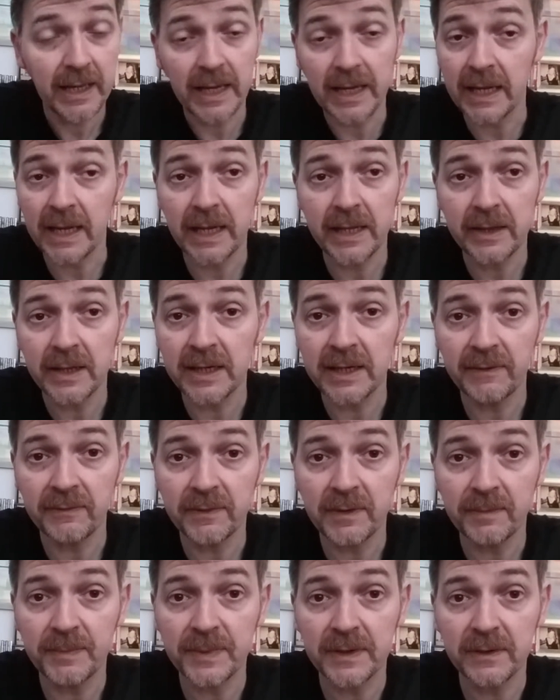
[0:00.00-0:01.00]
Again, the
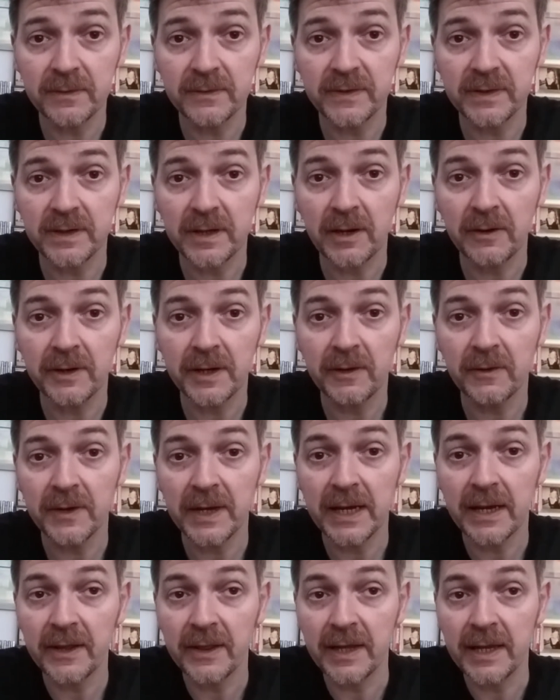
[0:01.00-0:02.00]
level of builds that are going
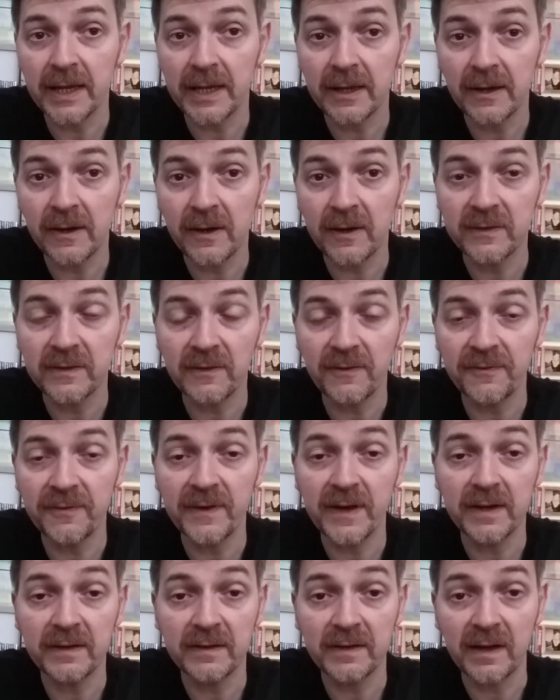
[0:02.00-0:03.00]
on out there, guys,
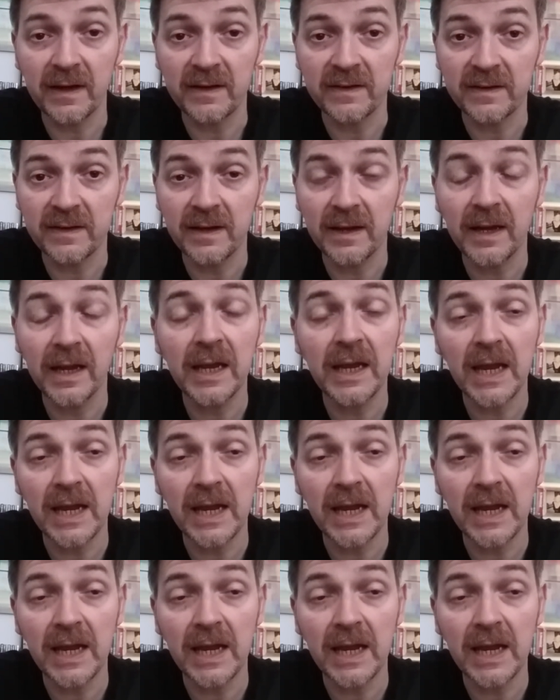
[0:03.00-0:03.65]
fantastic.